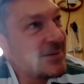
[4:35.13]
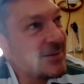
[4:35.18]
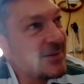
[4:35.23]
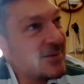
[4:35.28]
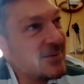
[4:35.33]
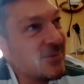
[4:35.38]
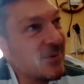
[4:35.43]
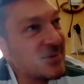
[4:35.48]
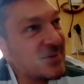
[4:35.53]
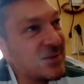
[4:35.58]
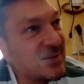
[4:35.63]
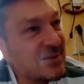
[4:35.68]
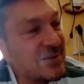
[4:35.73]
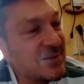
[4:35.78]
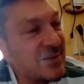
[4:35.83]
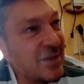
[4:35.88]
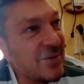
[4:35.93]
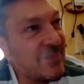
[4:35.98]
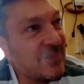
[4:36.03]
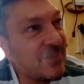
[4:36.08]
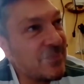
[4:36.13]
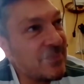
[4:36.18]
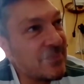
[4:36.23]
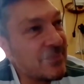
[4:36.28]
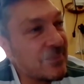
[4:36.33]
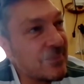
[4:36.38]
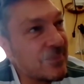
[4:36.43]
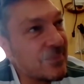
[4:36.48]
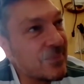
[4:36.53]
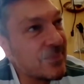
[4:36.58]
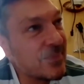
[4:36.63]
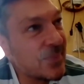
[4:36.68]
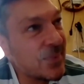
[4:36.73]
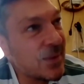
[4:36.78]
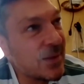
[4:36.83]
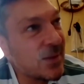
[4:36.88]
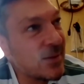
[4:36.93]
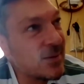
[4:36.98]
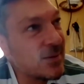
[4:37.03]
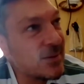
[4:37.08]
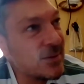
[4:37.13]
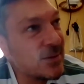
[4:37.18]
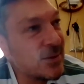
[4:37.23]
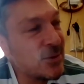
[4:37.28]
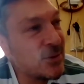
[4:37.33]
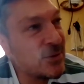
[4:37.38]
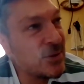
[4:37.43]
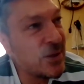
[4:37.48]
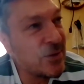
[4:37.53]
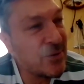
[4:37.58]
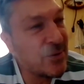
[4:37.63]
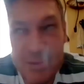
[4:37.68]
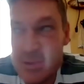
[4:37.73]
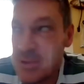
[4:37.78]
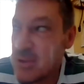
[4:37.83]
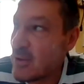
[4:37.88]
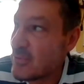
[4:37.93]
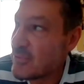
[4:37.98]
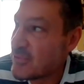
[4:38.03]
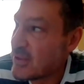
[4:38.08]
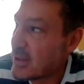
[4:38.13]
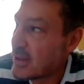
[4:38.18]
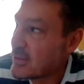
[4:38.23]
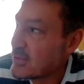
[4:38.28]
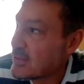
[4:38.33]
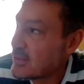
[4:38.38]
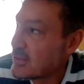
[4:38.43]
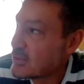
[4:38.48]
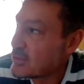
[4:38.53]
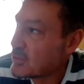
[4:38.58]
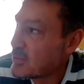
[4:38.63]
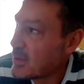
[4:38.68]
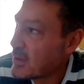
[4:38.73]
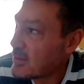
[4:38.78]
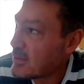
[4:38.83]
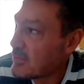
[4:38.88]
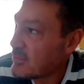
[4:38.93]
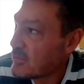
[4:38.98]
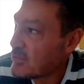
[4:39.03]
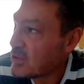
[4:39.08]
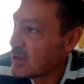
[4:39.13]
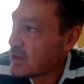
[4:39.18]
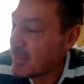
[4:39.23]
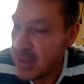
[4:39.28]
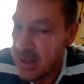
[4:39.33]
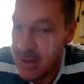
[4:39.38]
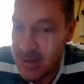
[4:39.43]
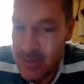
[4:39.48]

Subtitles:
what's his name? Who did I do the contract talks with? Jimmy